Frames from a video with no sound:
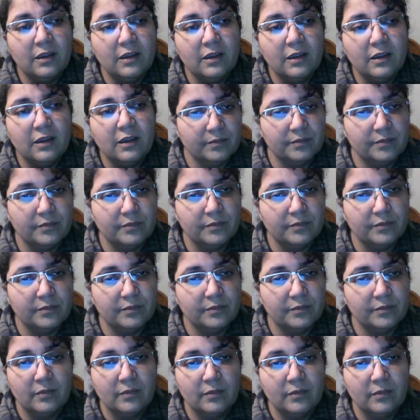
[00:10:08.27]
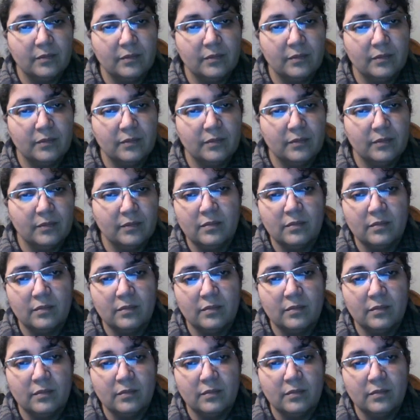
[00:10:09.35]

Nobody speaks.